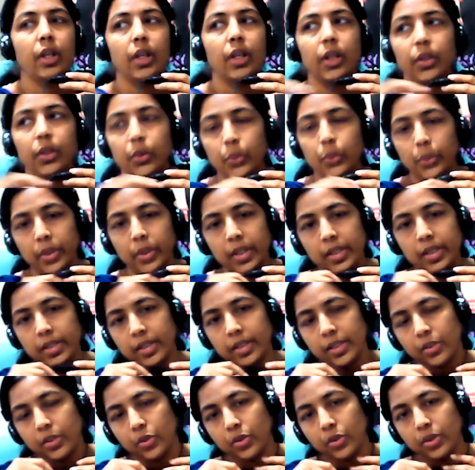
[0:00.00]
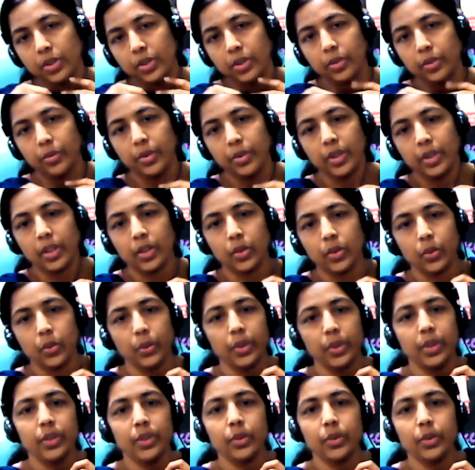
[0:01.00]
In today's session, we are
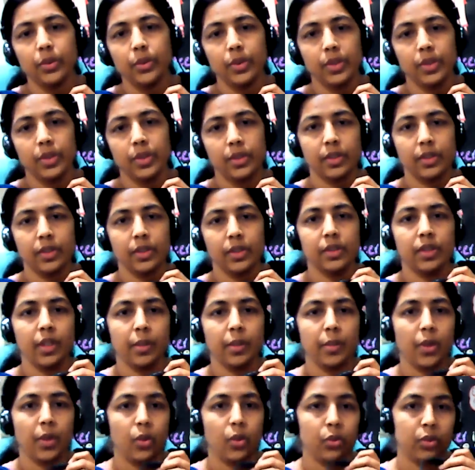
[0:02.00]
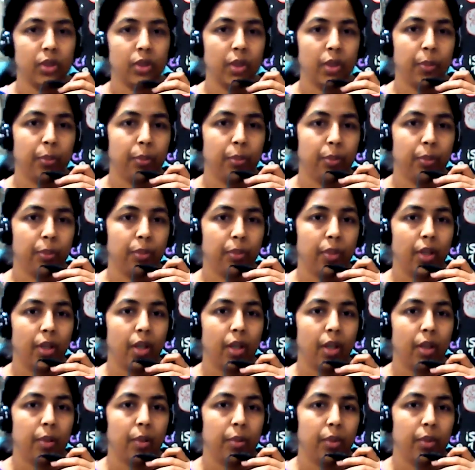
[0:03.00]
going to discuss about the
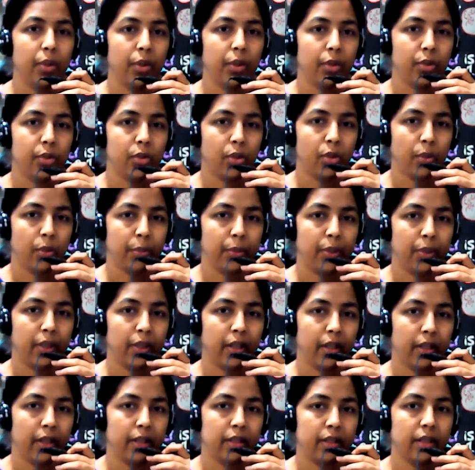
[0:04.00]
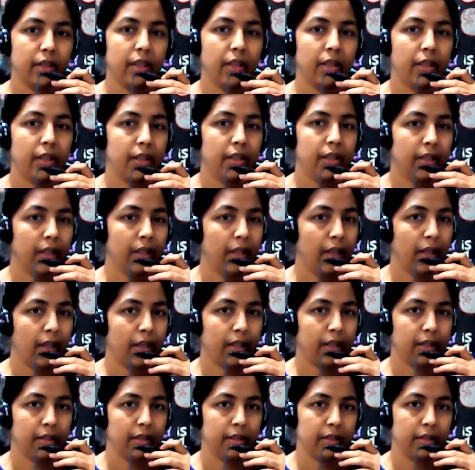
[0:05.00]
pleiotropy and the lethal
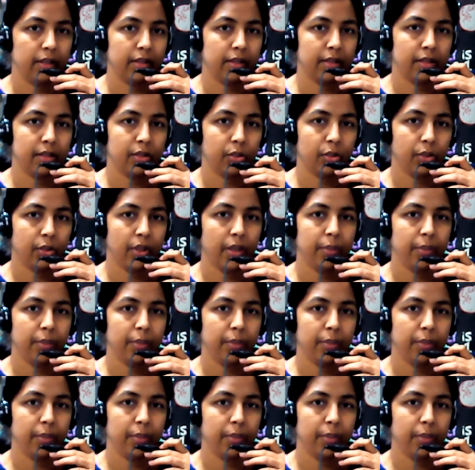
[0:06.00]
alleles.